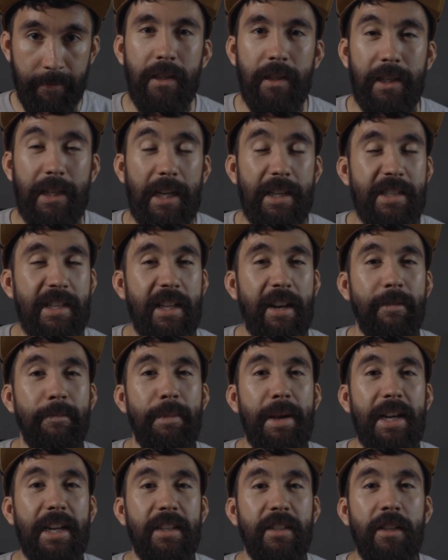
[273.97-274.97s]
Like I said, I've
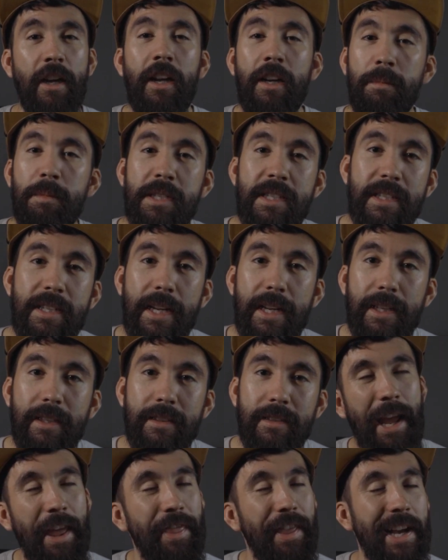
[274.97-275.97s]
made a ton of
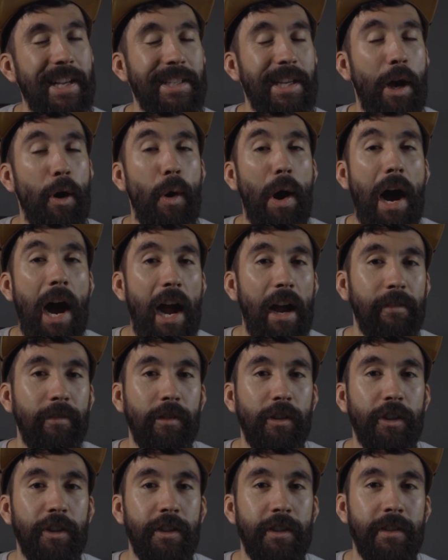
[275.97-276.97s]
mistakes, and that's how I've
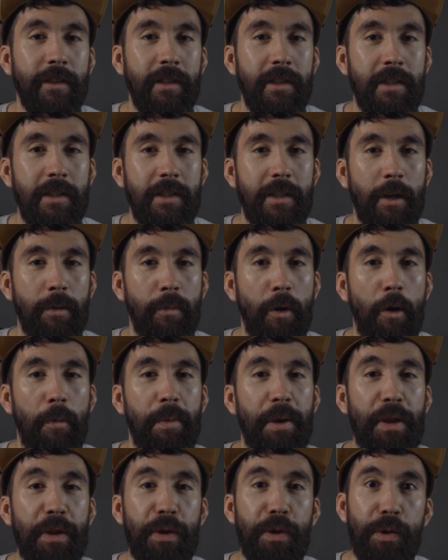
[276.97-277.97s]
learned. So I'm
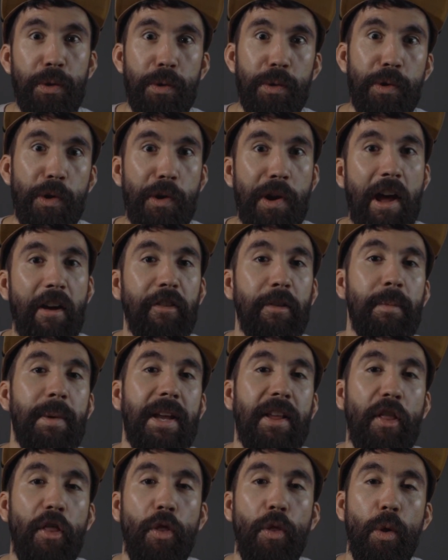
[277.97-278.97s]
hoping you don't have to
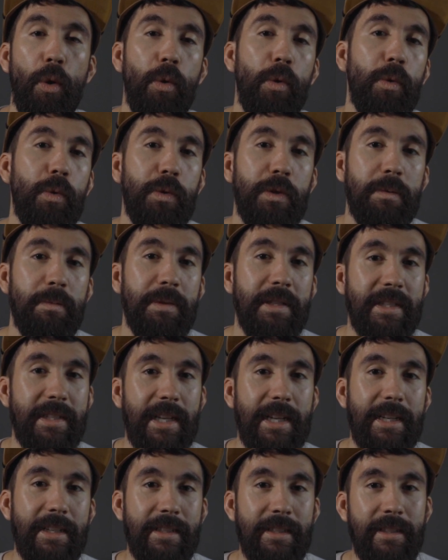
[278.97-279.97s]
make those
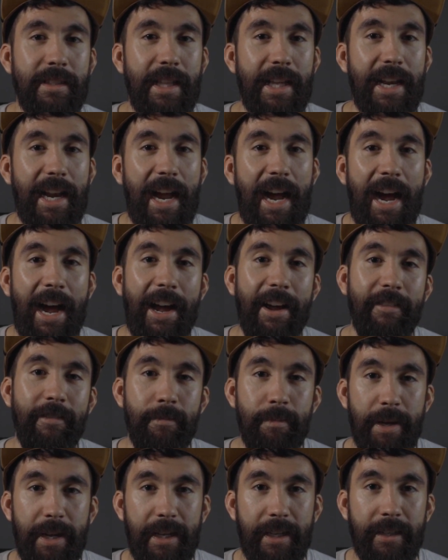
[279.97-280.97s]
mistakes that I've
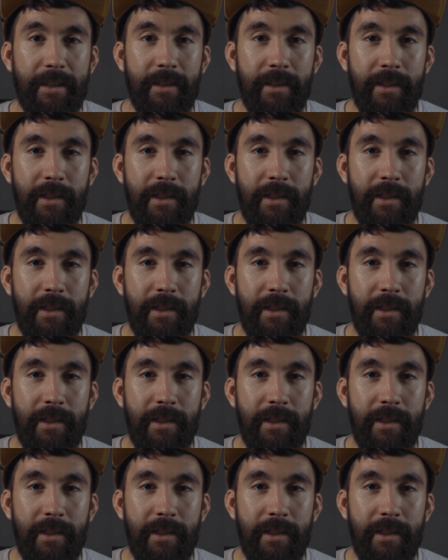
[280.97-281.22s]
made.